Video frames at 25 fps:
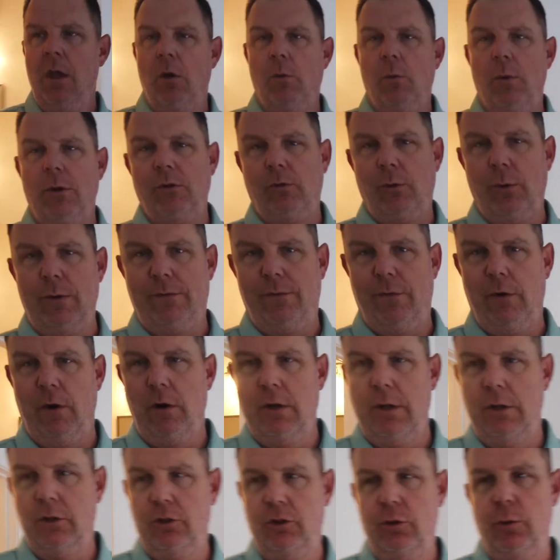Once we
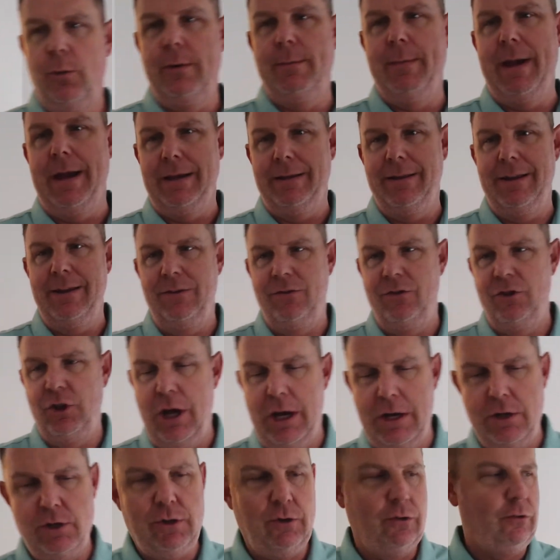furnish, we make these
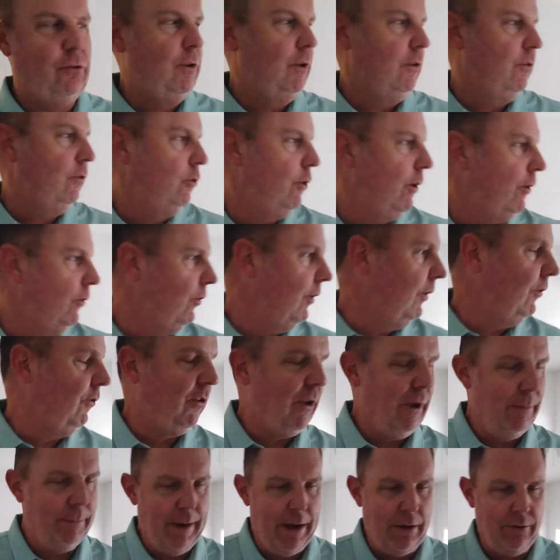changes. Chris, let's
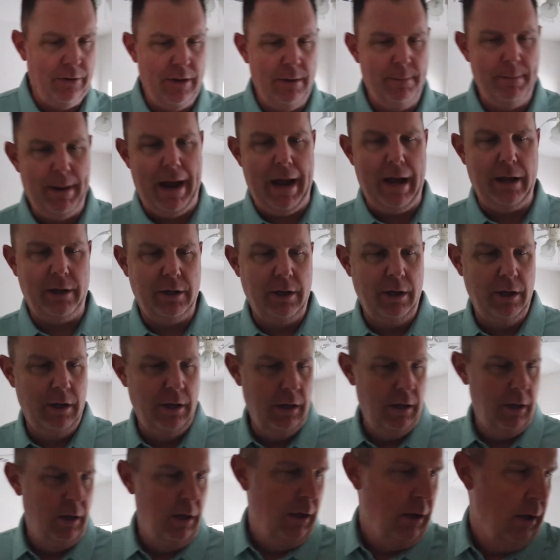step out in the back
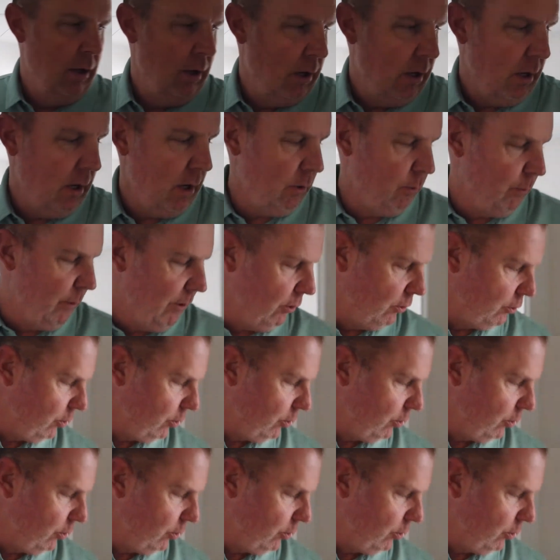real